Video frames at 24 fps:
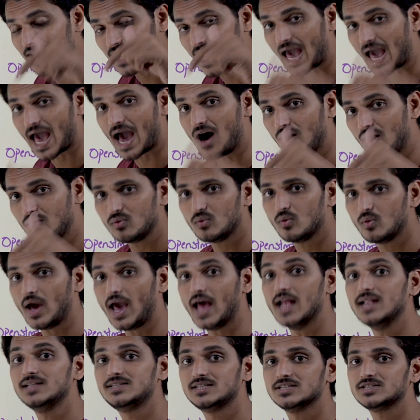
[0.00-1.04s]
have
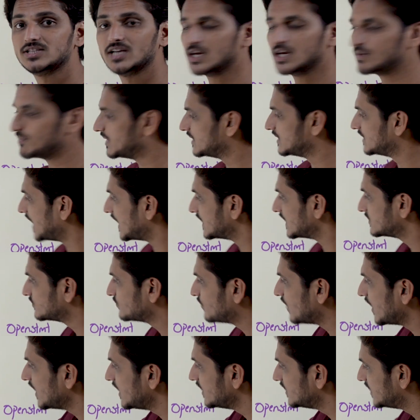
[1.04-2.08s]
else statement. That's
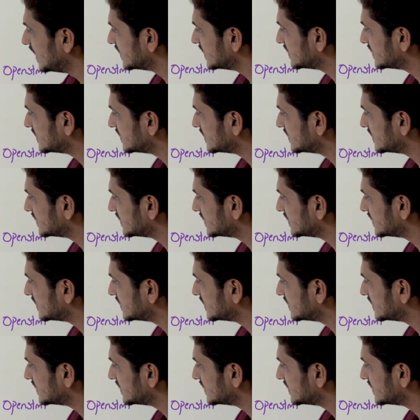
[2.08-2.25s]
why they